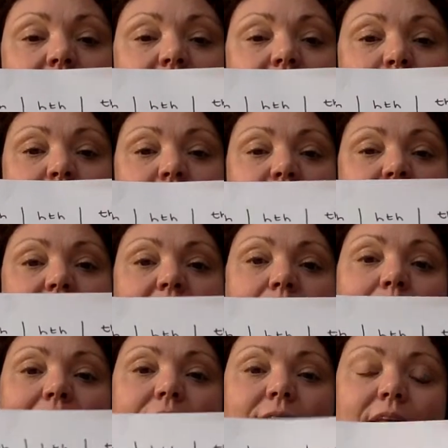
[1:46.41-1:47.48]
spoken
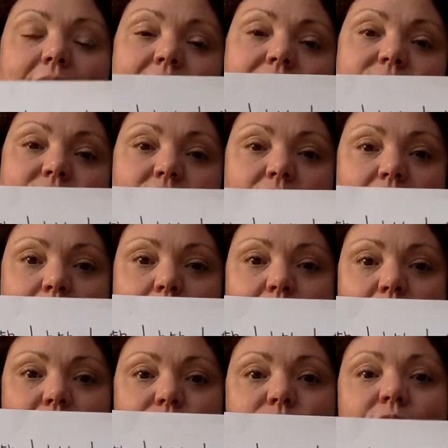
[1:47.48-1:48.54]
about that too
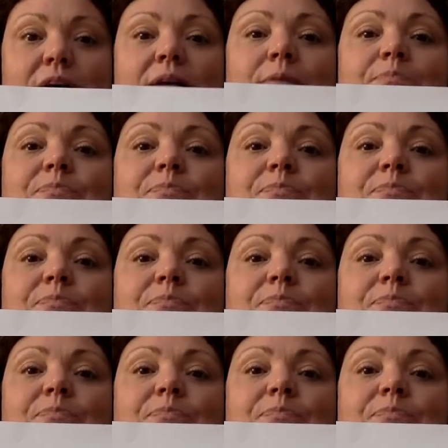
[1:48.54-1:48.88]
much,